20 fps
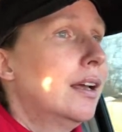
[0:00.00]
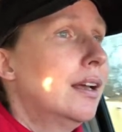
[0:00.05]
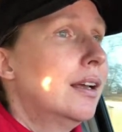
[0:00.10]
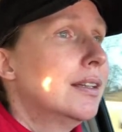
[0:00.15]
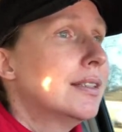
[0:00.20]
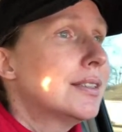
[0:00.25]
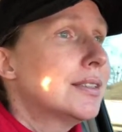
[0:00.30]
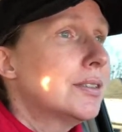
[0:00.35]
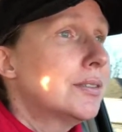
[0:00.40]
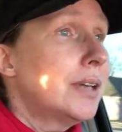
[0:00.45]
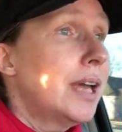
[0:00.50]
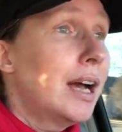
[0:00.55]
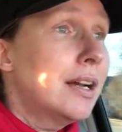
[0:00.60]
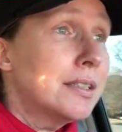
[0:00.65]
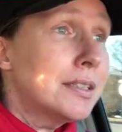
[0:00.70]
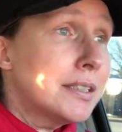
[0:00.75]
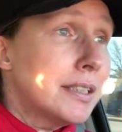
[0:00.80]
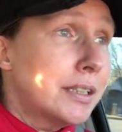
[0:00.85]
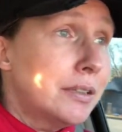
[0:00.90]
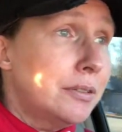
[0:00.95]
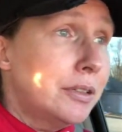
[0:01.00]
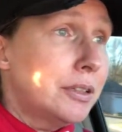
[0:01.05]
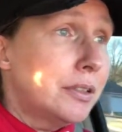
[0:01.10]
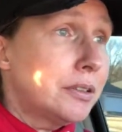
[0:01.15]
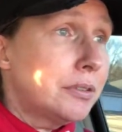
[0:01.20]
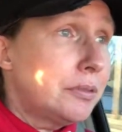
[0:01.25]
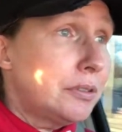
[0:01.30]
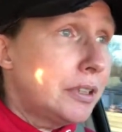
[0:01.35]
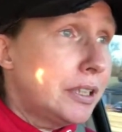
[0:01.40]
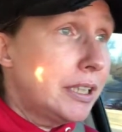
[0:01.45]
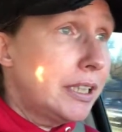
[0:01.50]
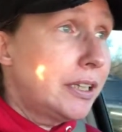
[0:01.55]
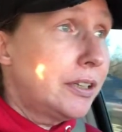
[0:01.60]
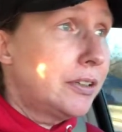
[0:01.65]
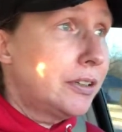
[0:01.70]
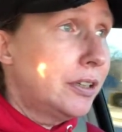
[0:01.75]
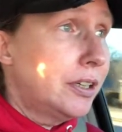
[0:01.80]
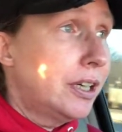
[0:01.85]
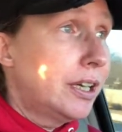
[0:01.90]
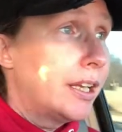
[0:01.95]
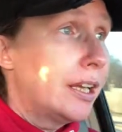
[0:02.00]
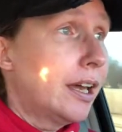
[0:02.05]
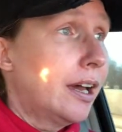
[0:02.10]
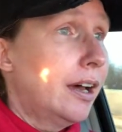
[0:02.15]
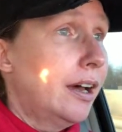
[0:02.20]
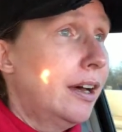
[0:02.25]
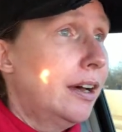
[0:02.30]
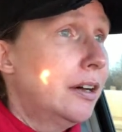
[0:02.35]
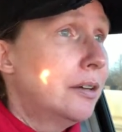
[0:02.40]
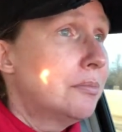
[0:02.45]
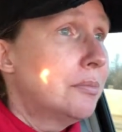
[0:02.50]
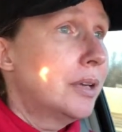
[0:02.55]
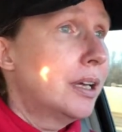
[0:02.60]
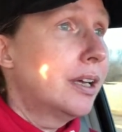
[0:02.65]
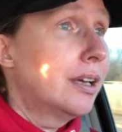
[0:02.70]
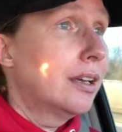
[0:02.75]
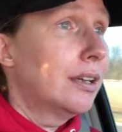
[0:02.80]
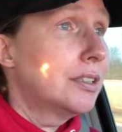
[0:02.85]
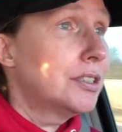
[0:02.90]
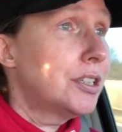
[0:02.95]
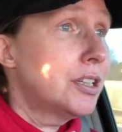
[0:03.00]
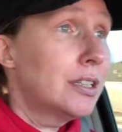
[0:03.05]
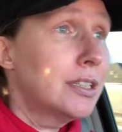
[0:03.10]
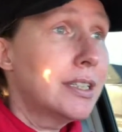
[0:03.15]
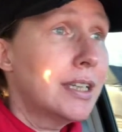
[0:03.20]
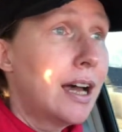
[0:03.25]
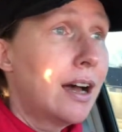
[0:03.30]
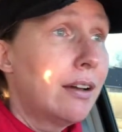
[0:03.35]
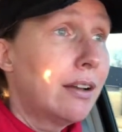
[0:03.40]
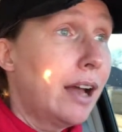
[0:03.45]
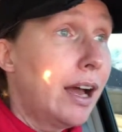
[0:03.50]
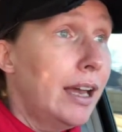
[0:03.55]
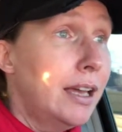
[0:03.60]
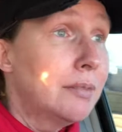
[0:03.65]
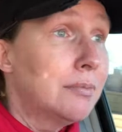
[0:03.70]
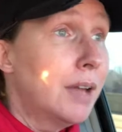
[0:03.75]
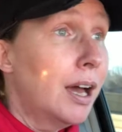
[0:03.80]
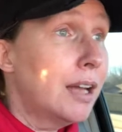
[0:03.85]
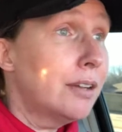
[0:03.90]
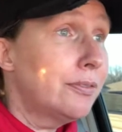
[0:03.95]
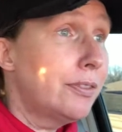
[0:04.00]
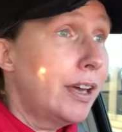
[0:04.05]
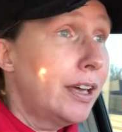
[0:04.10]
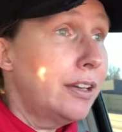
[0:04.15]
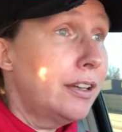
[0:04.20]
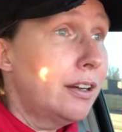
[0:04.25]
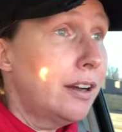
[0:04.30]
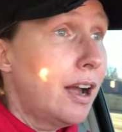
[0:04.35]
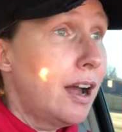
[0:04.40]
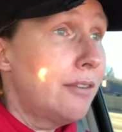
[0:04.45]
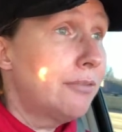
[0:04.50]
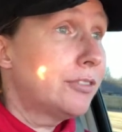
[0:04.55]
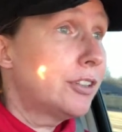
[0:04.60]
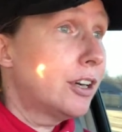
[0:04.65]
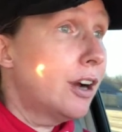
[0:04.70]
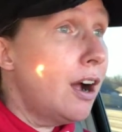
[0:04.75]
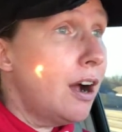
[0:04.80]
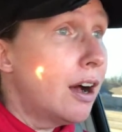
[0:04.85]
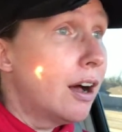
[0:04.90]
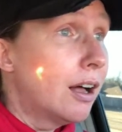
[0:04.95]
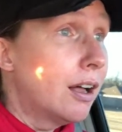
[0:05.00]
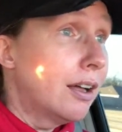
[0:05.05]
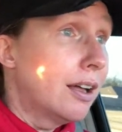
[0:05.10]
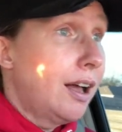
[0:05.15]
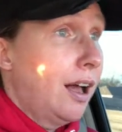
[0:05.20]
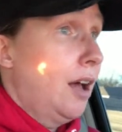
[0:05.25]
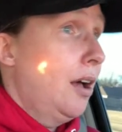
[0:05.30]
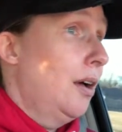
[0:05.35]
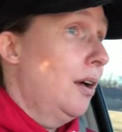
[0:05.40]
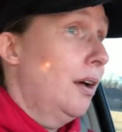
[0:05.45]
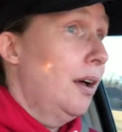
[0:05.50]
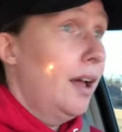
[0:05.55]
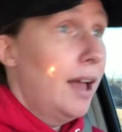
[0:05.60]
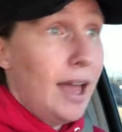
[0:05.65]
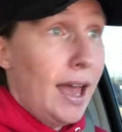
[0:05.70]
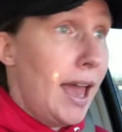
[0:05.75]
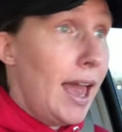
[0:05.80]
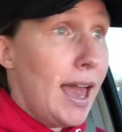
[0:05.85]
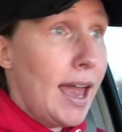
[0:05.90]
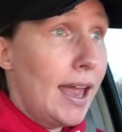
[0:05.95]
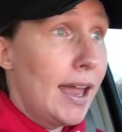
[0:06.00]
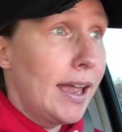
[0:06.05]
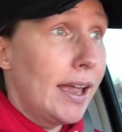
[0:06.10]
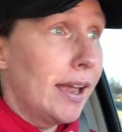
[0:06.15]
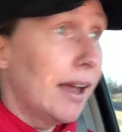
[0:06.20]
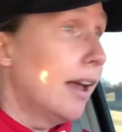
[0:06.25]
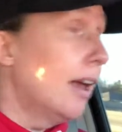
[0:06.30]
So counseling went really good. Turns out I am not a failure after all. Hey!